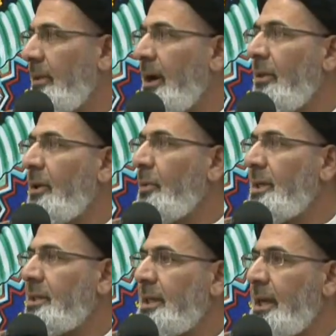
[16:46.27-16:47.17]
The other
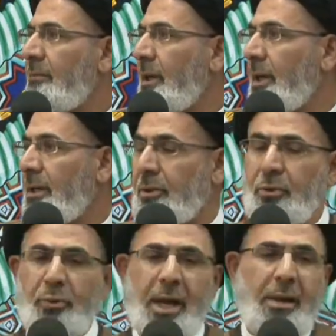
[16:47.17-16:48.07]
one is leaving,
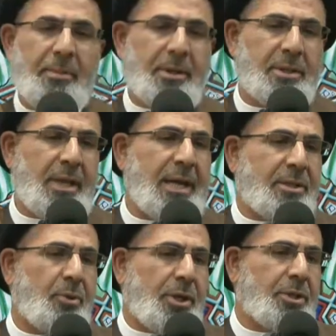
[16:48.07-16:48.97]
two neighbors
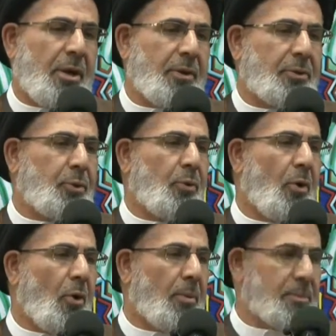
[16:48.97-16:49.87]
next to each other, two
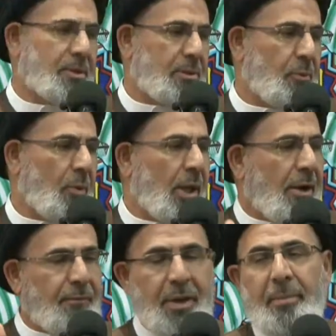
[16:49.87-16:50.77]
homes,
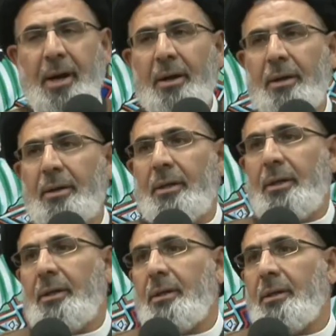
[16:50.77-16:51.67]
one of them are
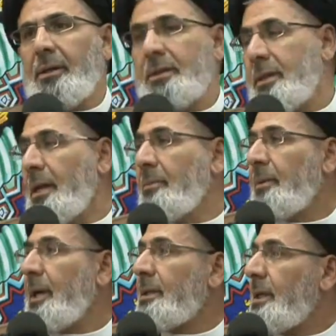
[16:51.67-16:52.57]

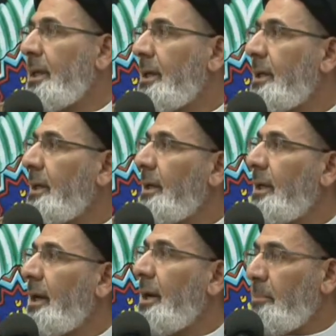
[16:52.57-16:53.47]
celebrating
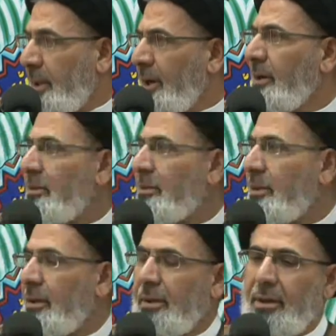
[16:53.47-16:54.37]
a
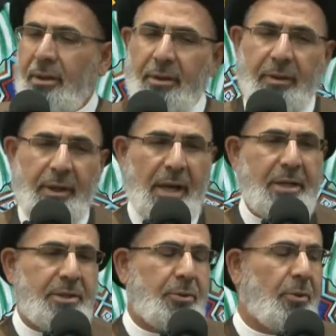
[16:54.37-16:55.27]
birth, the
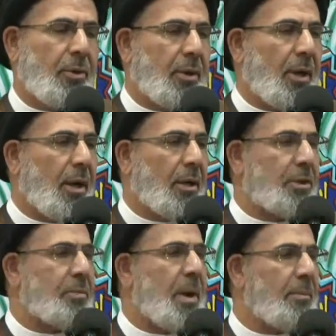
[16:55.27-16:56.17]
next door
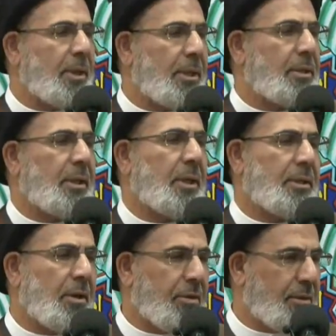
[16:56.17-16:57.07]
are commemorating a
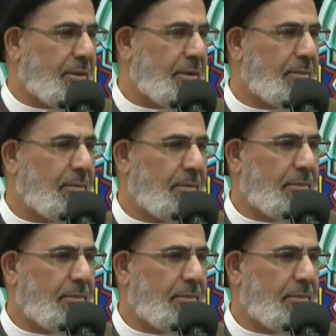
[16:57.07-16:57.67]
death.